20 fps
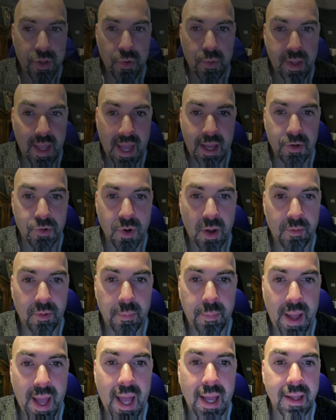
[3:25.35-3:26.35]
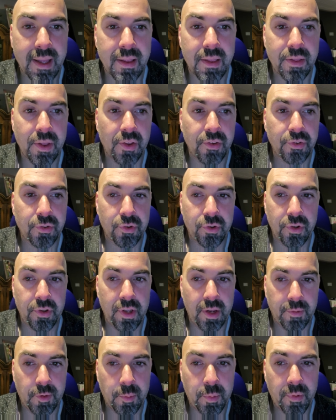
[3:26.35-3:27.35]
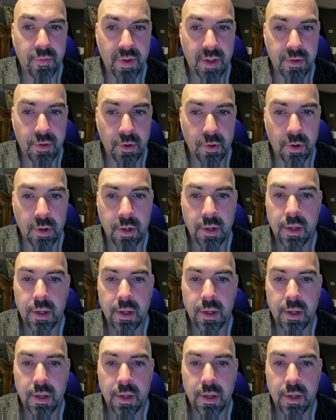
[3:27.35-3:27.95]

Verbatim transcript: you can't travel back and thus could never prevent your.